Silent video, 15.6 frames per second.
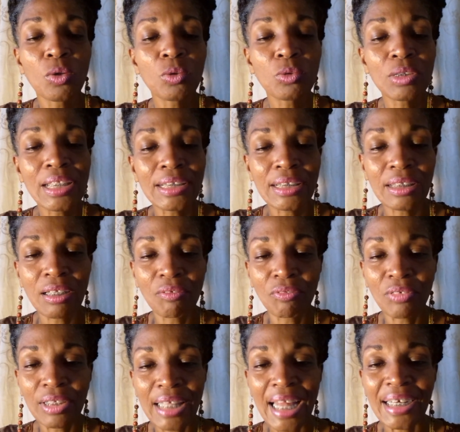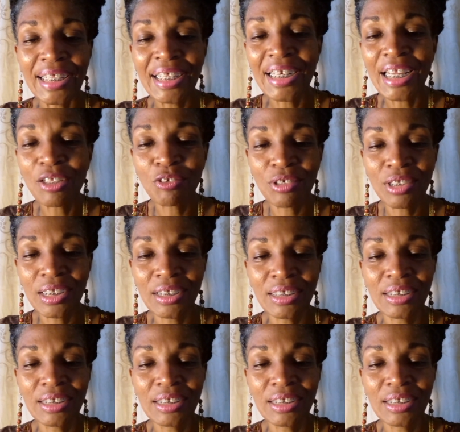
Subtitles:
who discovered that electrical